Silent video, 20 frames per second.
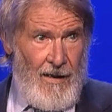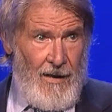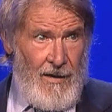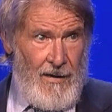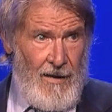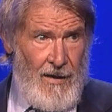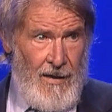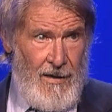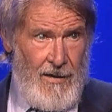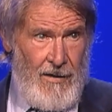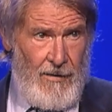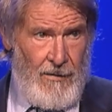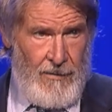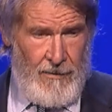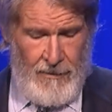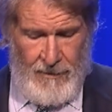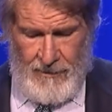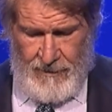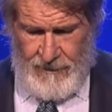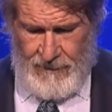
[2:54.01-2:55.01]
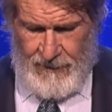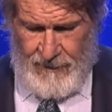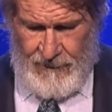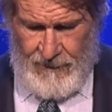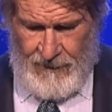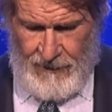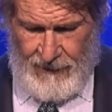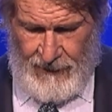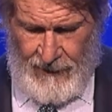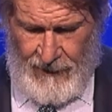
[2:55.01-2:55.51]
Thank you.
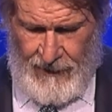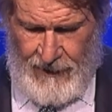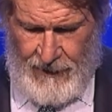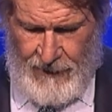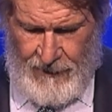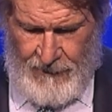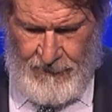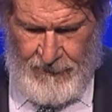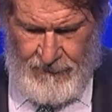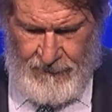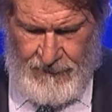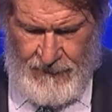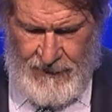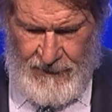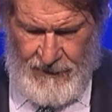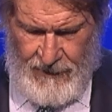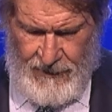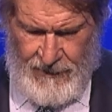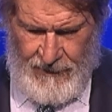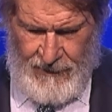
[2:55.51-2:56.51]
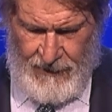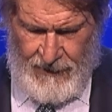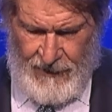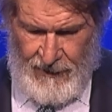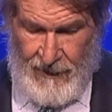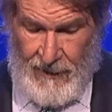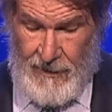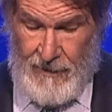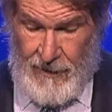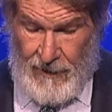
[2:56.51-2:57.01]
I am
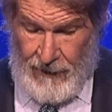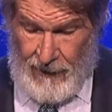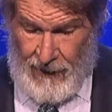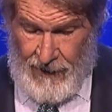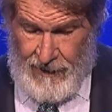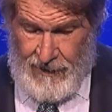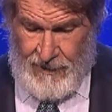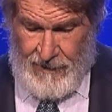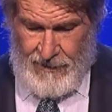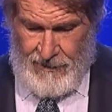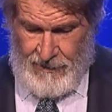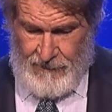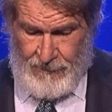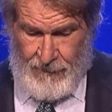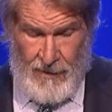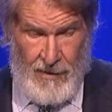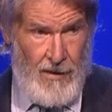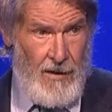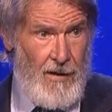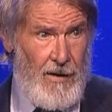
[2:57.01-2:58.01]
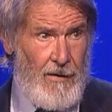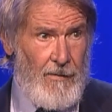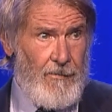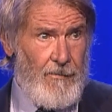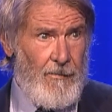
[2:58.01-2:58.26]
delighted to be here